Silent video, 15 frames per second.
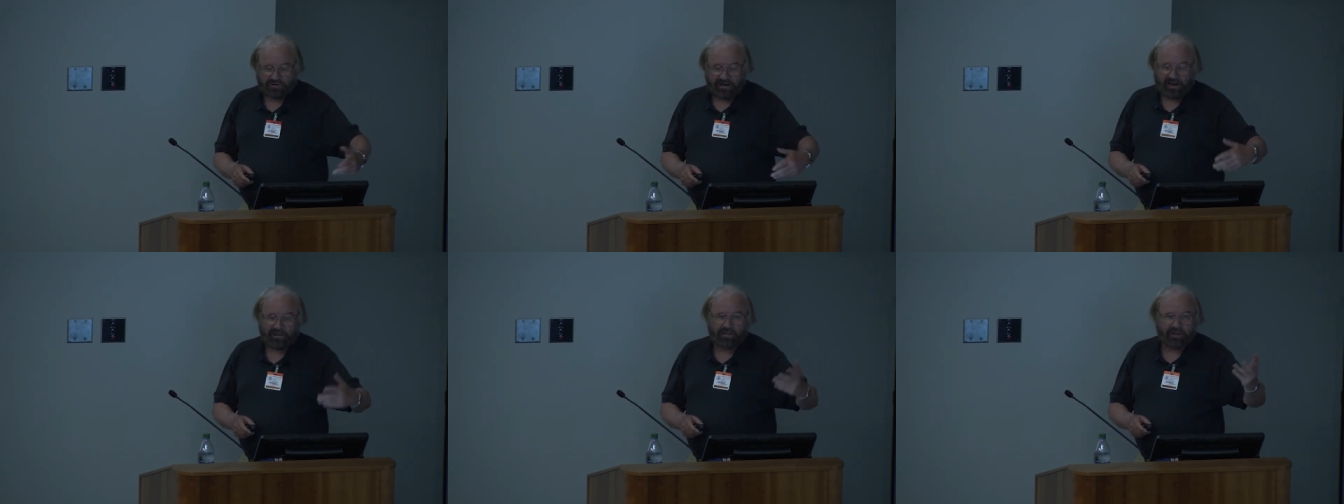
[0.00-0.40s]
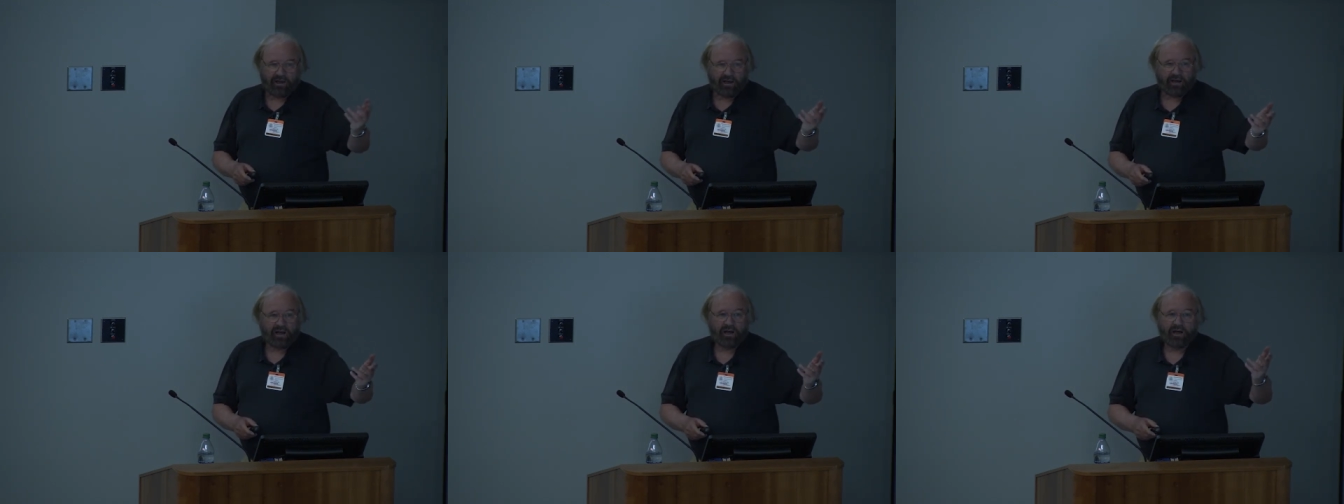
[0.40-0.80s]
Can
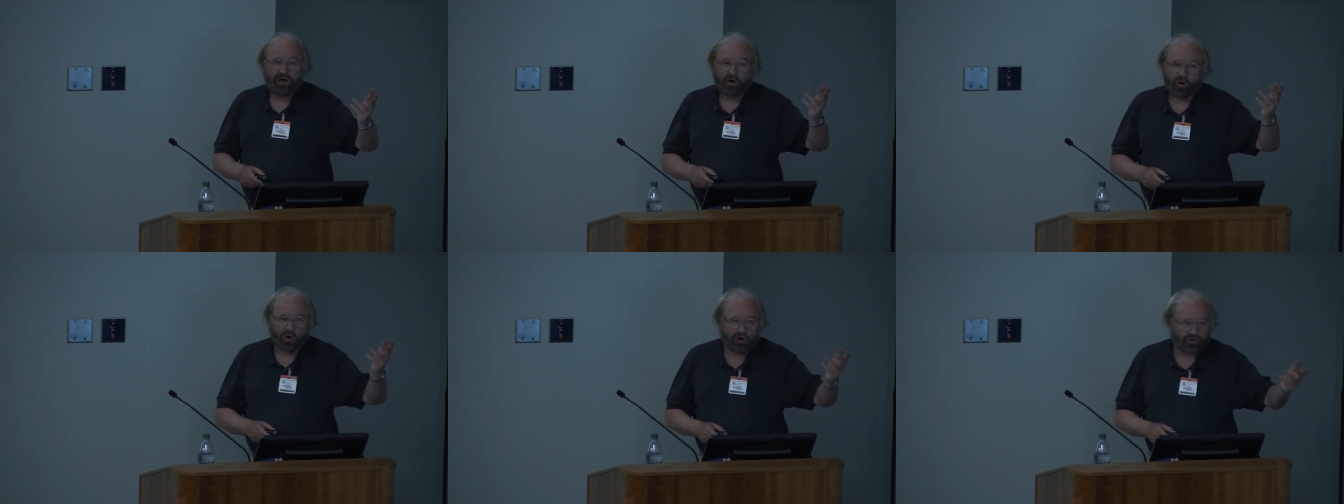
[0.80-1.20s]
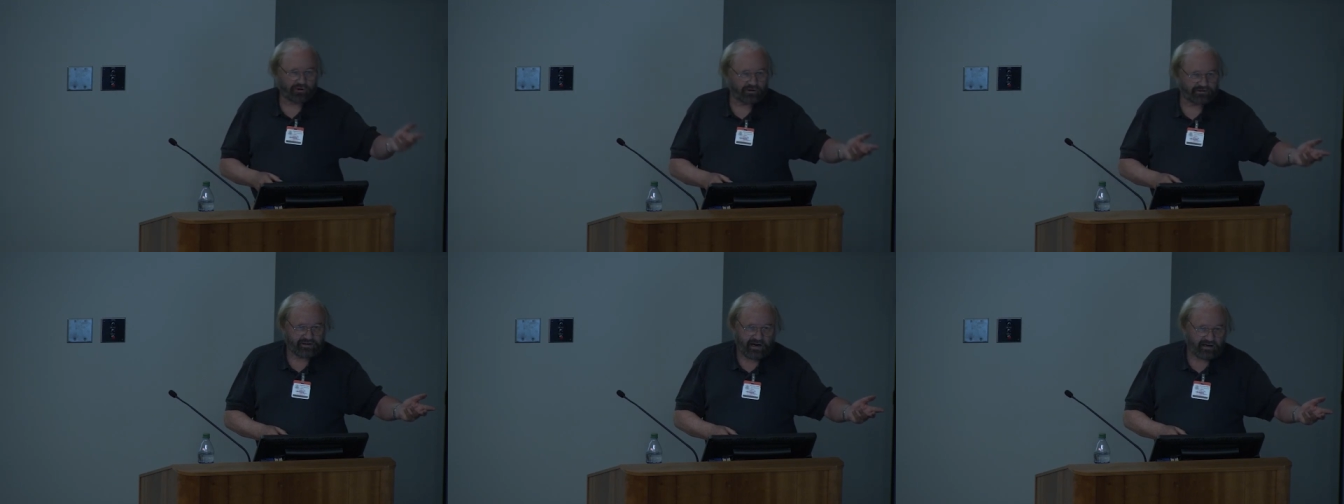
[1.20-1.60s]
they
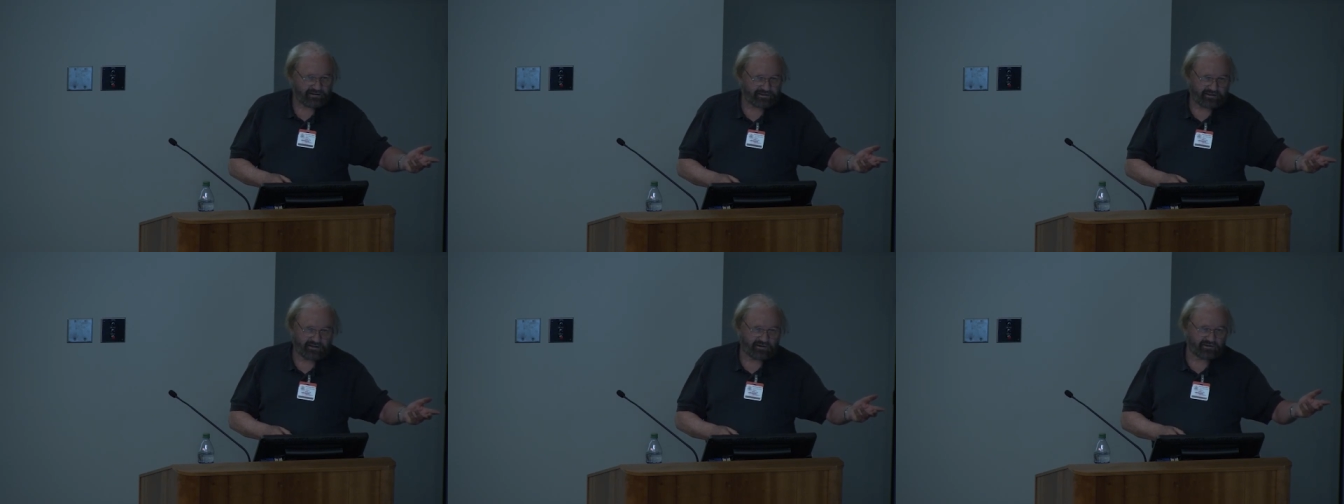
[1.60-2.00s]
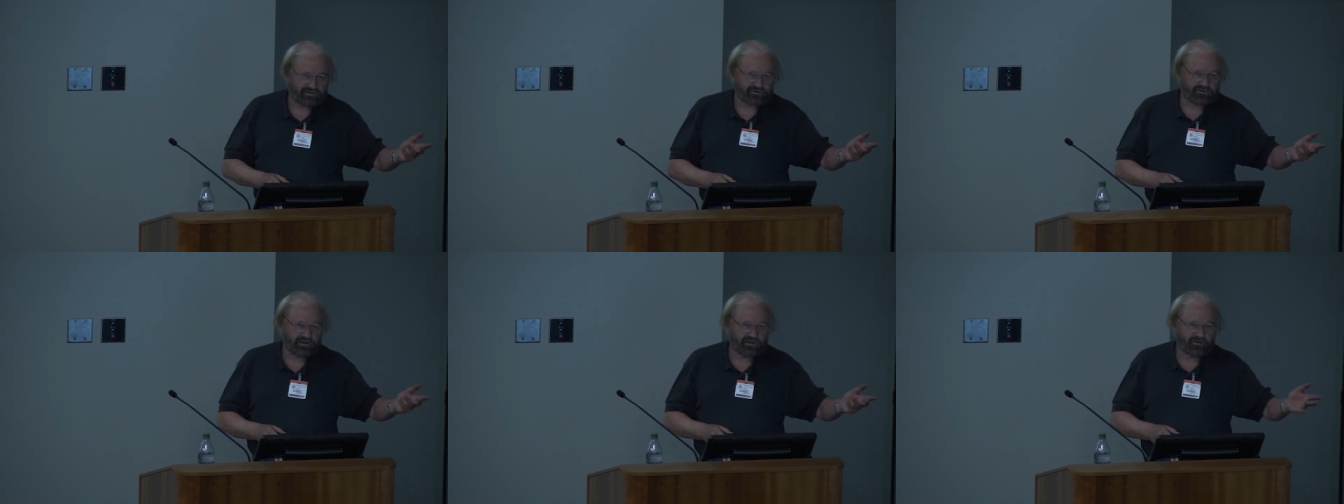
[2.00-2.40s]
order a taxi in the
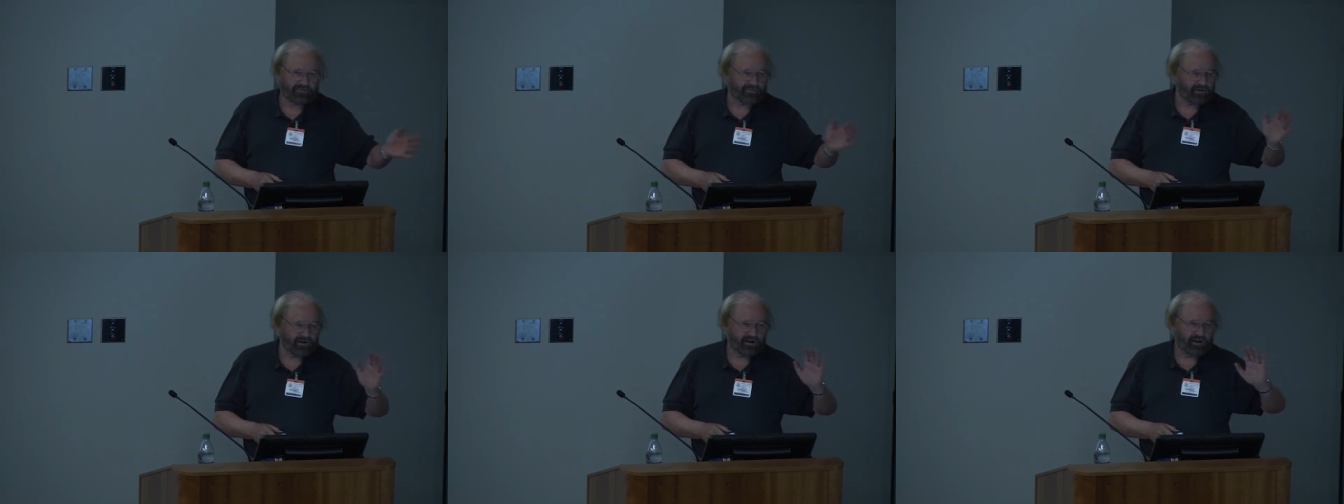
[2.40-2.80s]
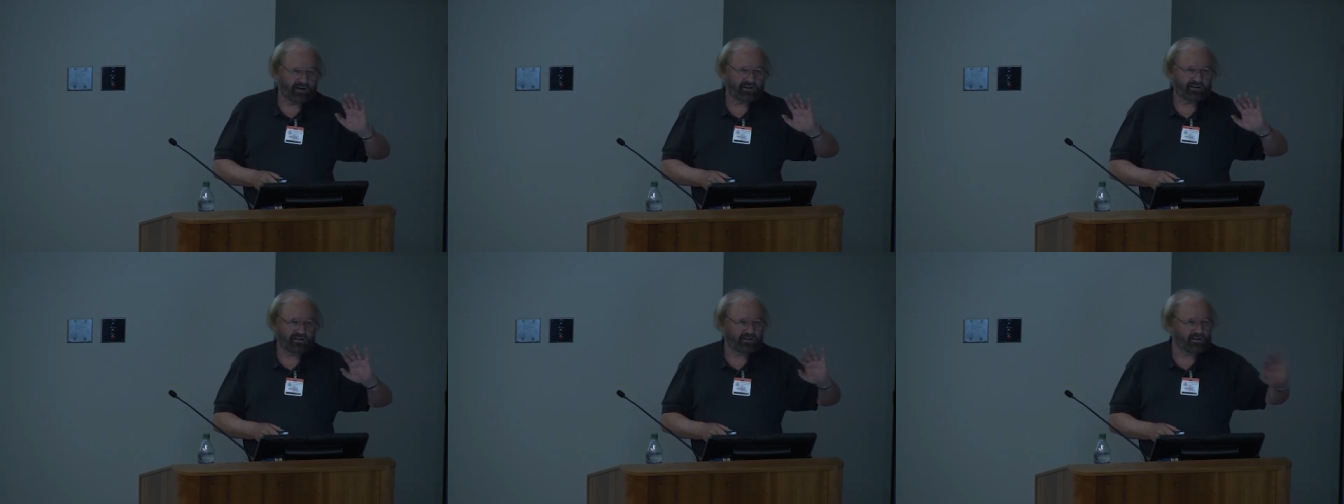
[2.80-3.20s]
street if the
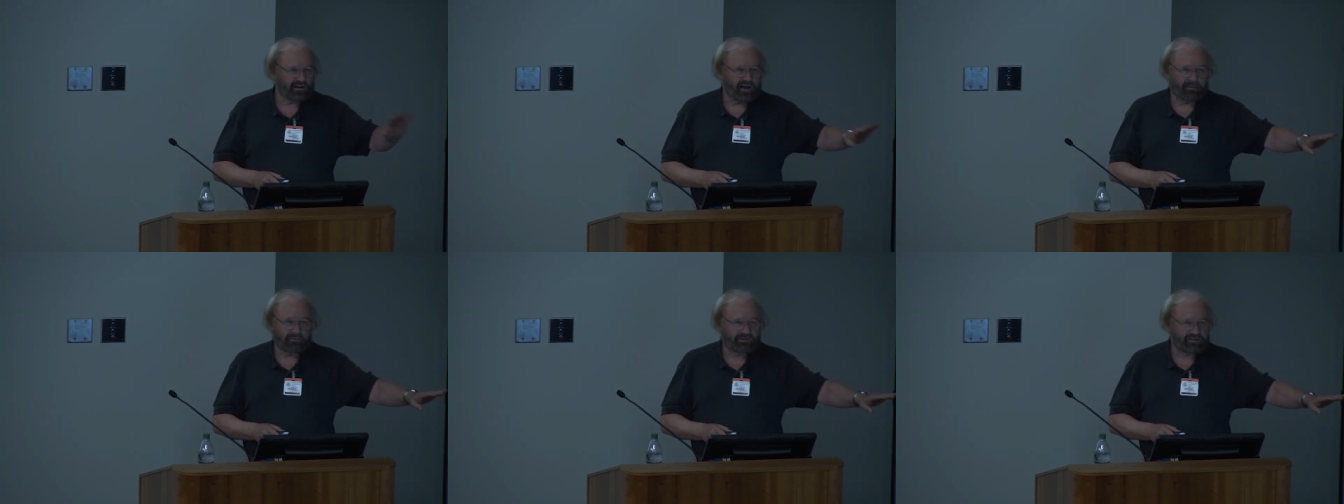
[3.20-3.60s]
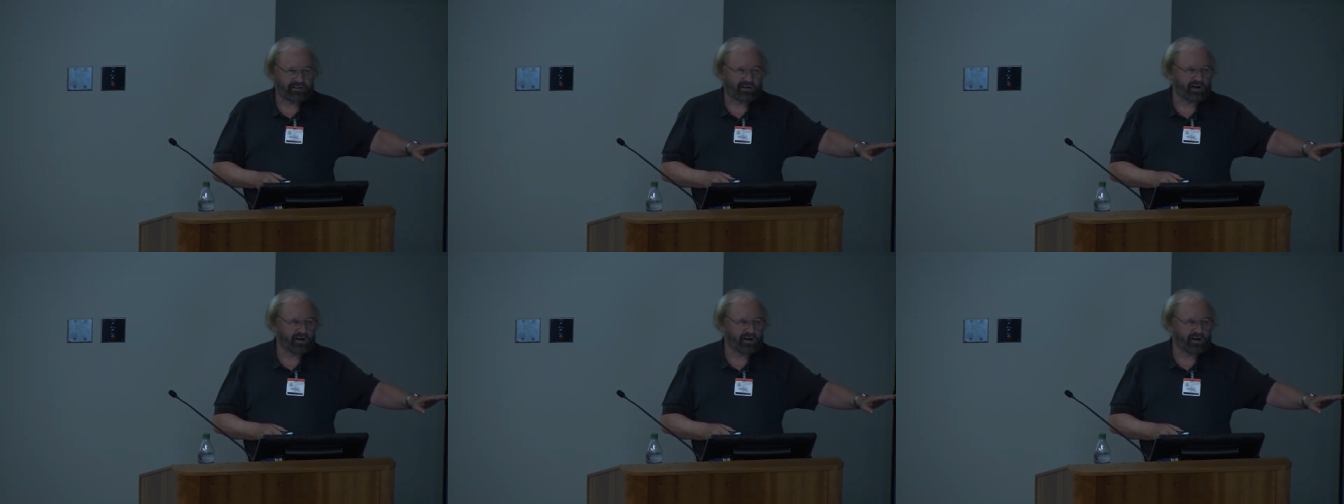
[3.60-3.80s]
embassy